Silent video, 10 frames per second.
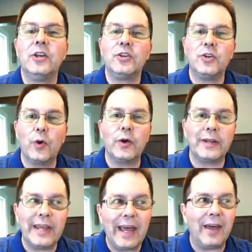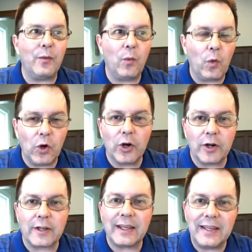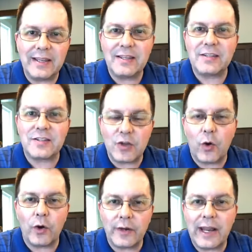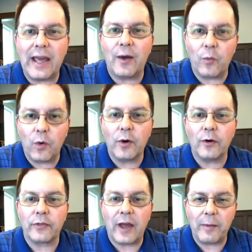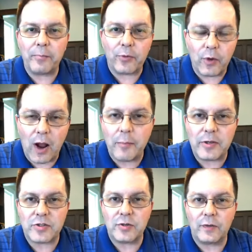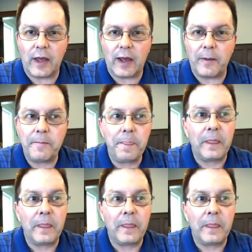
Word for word: Your network is your net worth. I promise you that.